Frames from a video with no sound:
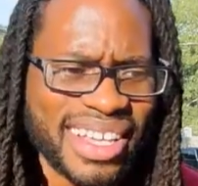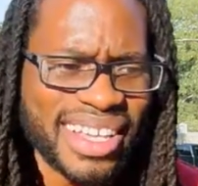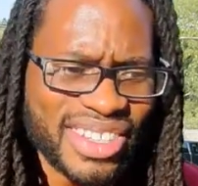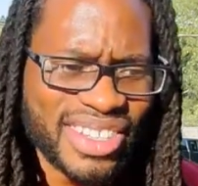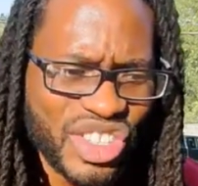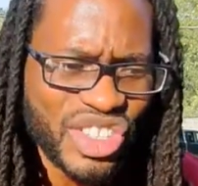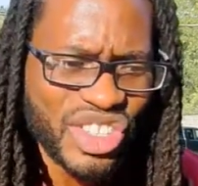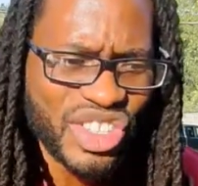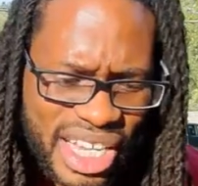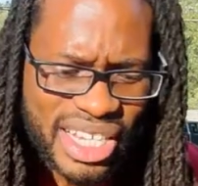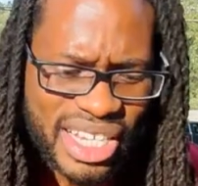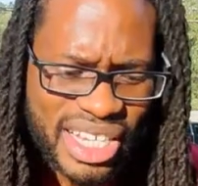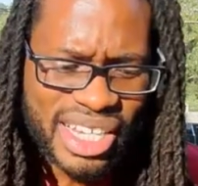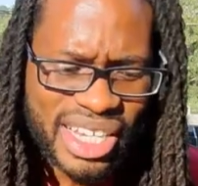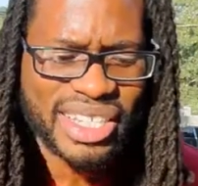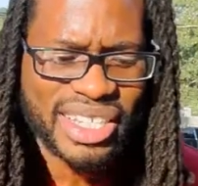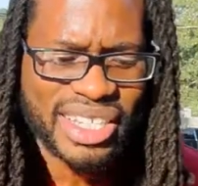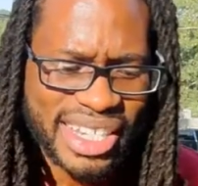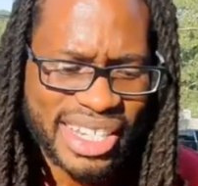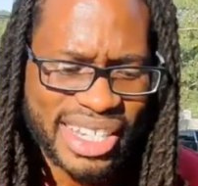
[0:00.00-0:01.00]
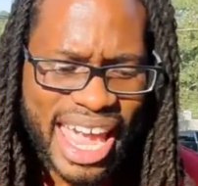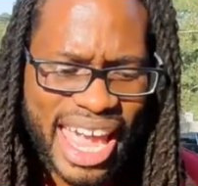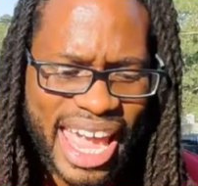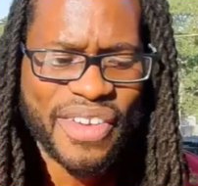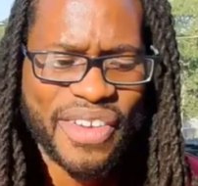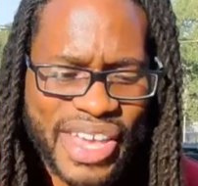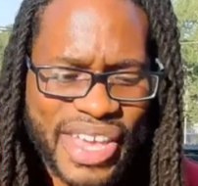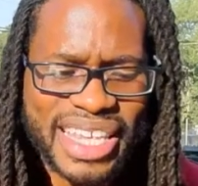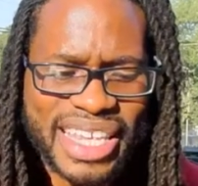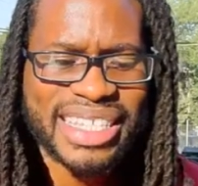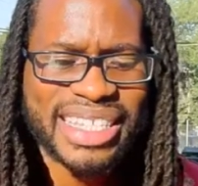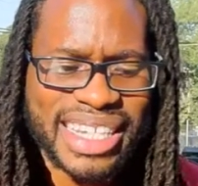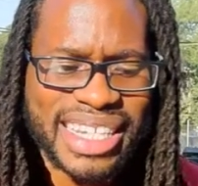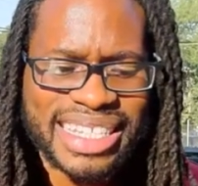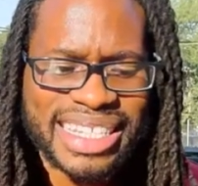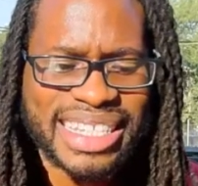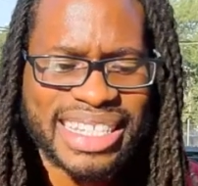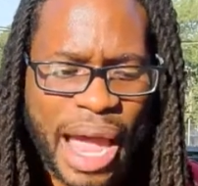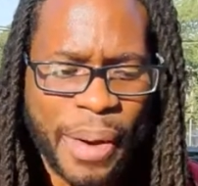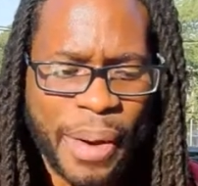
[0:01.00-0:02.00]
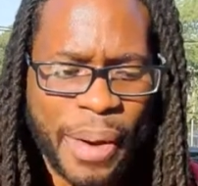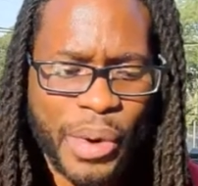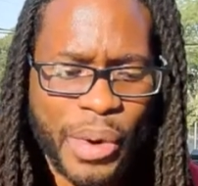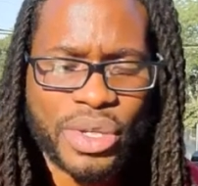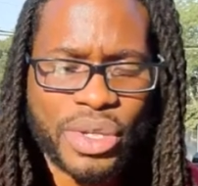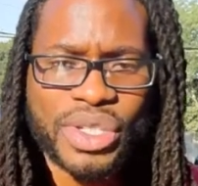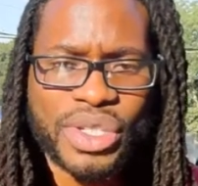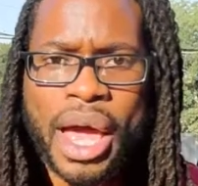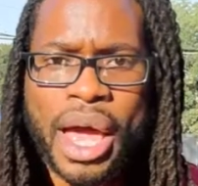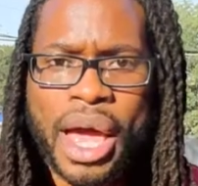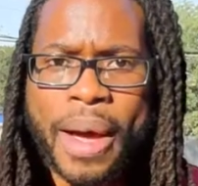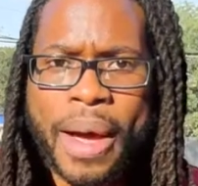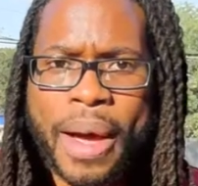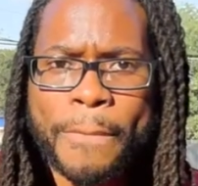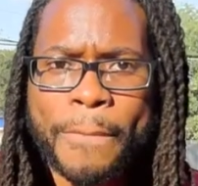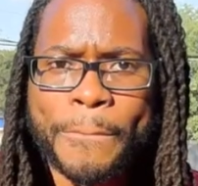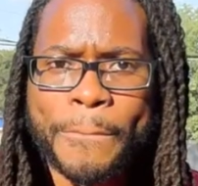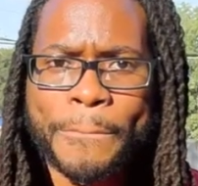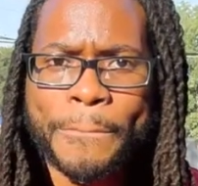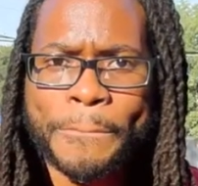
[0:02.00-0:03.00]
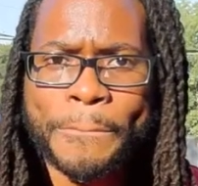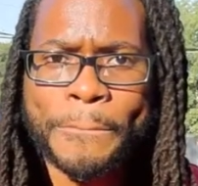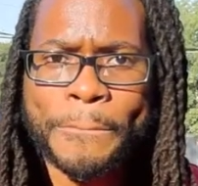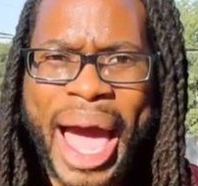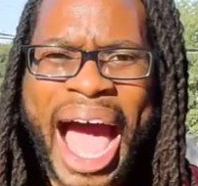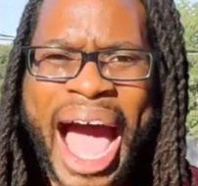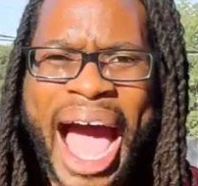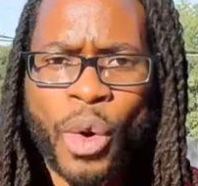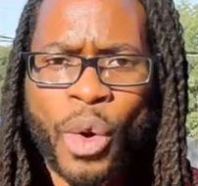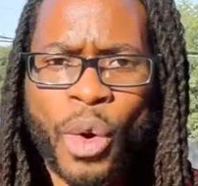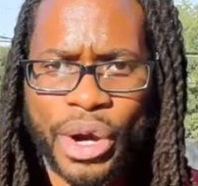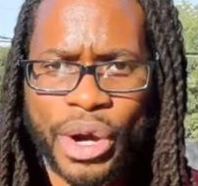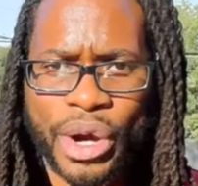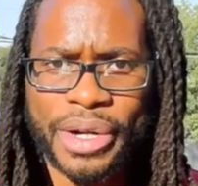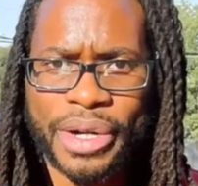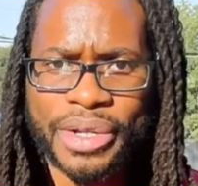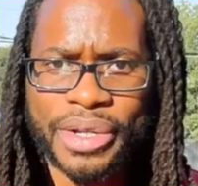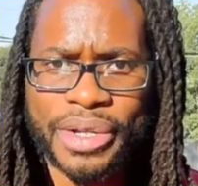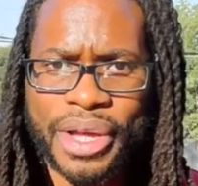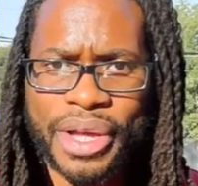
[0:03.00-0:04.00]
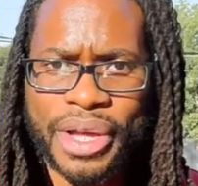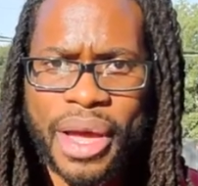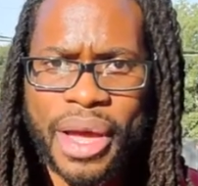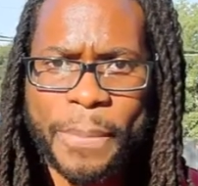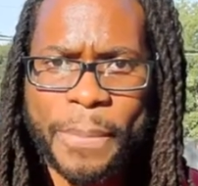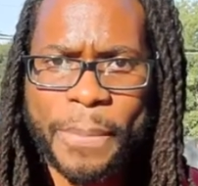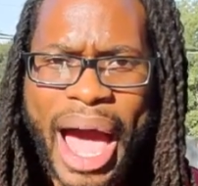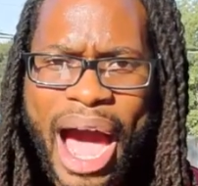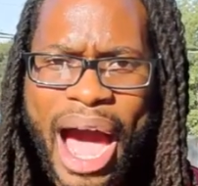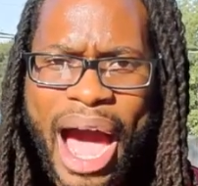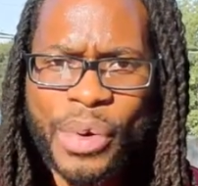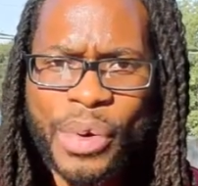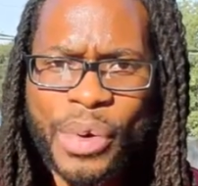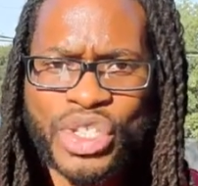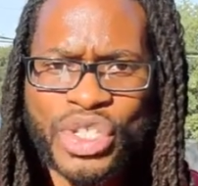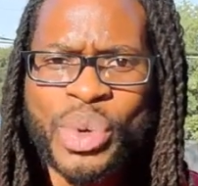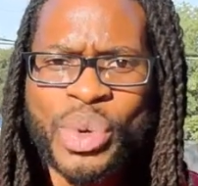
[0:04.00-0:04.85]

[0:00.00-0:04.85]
Jesus gave his disciples power to